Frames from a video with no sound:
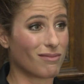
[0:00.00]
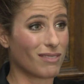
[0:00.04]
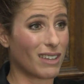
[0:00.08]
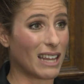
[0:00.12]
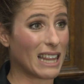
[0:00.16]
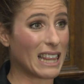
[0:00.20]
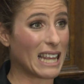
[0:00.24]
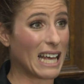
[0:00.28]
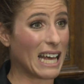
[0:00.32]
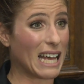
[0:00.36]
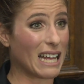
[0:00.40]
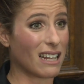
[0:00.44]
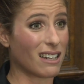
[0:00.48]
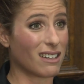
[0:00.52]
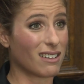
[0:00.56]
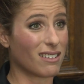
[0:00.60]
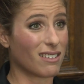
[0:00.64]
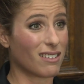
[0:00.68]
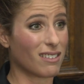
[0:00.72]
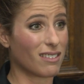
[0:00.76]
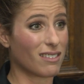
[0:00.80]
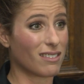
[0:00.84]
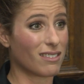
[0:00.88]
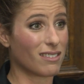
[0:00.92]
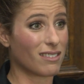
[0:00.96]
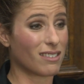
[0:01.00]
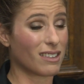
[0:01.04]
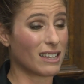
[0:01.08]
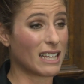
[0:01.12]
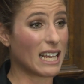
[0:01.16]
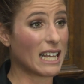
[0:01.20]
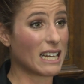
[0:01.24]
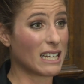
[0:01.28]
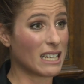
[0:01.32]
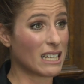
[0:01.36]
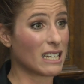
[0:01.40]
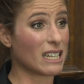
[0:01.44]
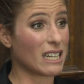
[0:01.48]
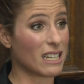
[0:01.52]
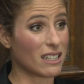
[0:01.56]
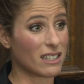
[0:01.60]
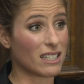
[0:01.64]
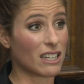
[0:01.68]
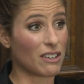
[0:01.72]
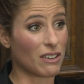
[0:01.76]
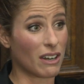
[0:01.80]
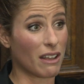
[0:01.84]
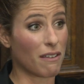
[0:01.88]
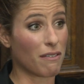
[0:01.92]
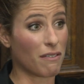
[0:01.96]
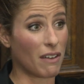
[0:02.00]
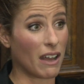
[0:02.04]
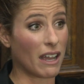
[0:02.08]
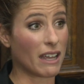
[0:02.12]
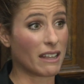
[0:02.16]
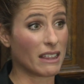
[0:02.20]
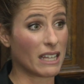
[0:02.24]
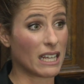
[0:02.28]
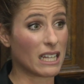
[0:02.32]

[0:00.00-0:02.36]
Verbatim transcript: that they didn't necessarily find